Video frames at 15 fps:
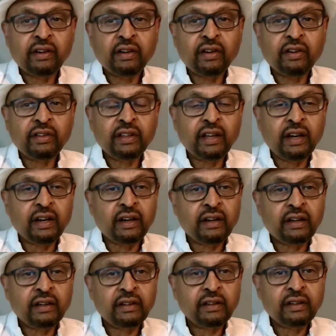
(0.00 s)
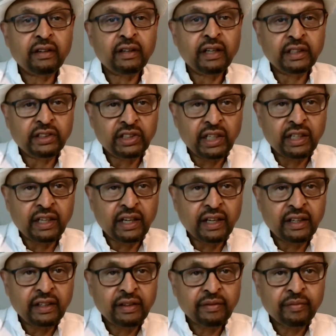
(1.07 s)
on their agenda,